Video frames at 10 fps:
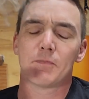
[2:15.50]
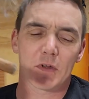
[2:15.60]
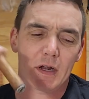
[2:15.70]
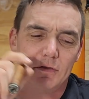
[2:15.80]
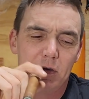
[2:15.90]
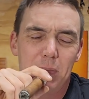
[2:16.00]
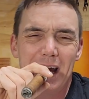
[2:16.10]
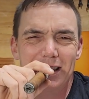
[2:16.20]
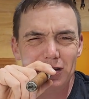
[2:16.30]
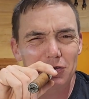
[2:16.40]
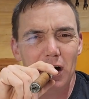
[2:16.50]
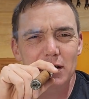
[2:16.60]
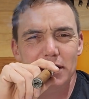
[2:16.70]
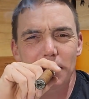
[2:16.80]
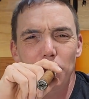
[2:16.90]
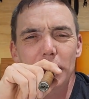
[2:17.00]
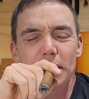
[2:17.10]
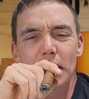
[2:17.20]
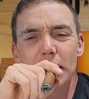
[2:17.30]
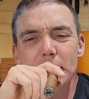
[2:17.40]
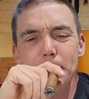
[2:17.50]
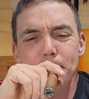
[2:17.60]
Right off the bat, the draw is like pretty nutty.